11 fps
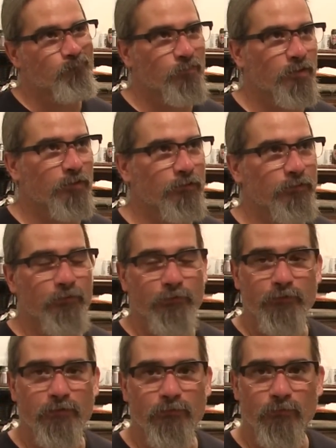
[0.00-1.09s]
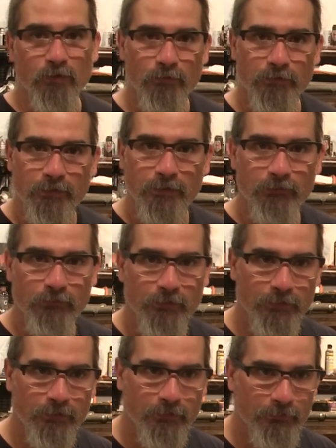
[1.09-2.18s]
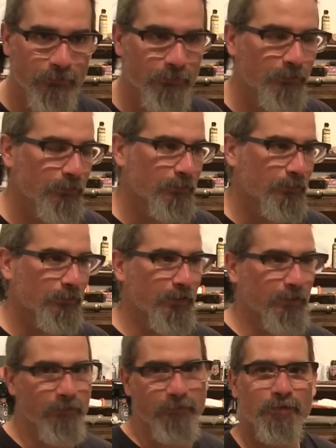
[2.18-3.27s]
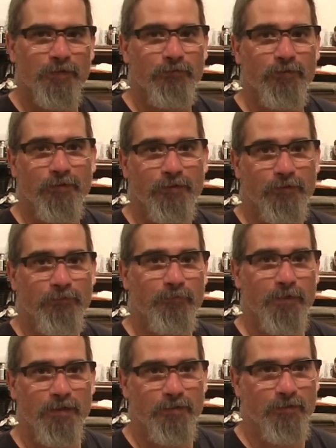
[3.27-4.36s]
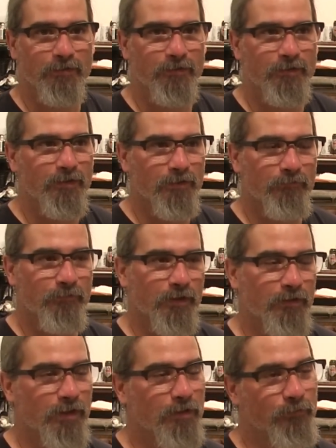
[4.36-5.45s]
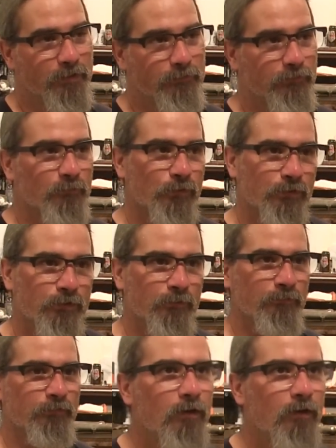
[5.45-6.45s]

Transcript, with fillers: you know, since there's nothing wrong with that electronic ignition, I went ahead and put the electronic ignition back in there, figuring that would give it some more oomph.